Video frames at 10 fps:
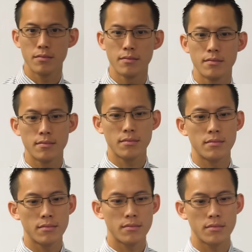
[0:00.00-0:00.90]

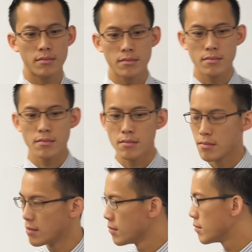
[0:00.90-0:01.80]

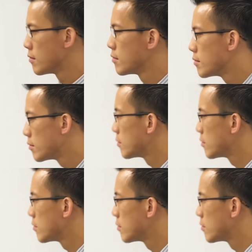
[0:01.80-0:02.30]
Nothing is said.